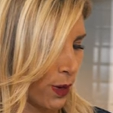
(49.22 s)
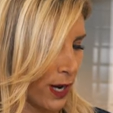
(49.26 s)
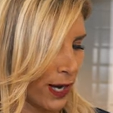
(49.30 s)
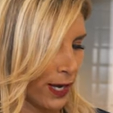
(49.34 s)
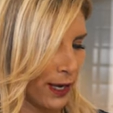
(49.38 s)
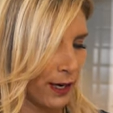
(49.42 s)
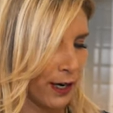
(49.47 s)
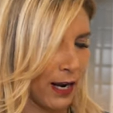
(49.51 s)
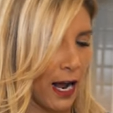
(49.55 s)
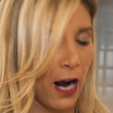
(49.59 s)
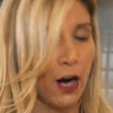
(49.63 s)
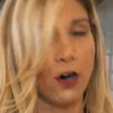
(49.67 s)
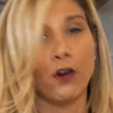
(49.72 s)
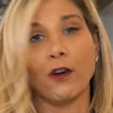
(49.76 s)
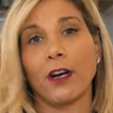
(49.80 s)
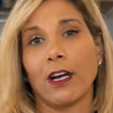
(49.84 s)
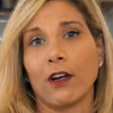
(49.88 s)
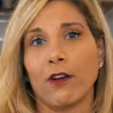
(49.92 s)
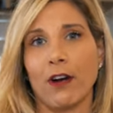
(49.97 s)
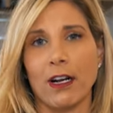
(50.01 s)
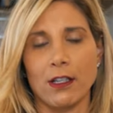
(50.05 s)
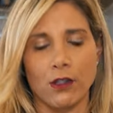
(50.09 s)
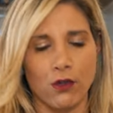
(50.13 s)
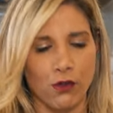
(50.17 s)
it, our Greek
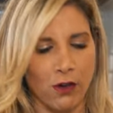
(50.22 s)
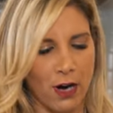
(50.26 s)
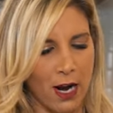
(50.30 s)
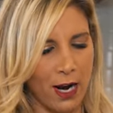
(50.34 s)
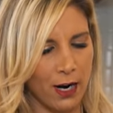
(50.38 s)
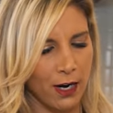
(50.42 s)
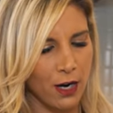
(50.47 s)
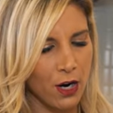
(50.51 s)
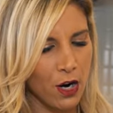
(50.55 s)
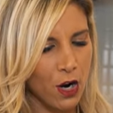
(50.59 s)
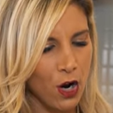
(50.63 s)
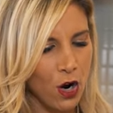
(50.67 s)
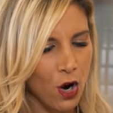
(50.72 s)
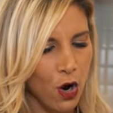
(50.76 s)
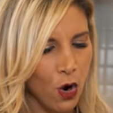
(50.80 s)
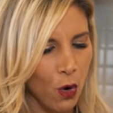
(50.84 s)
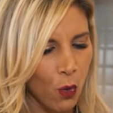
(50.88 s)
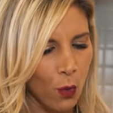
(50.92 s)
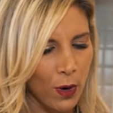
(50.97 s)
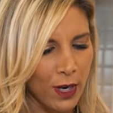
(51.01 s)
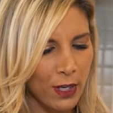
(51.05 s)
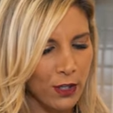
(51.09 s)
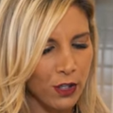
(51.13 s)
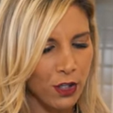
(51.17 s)
restaurant,
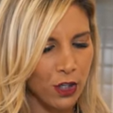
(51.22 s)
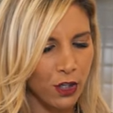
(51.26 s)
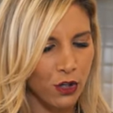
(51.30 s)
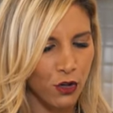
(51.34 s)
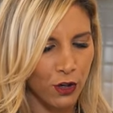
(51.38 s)
we used to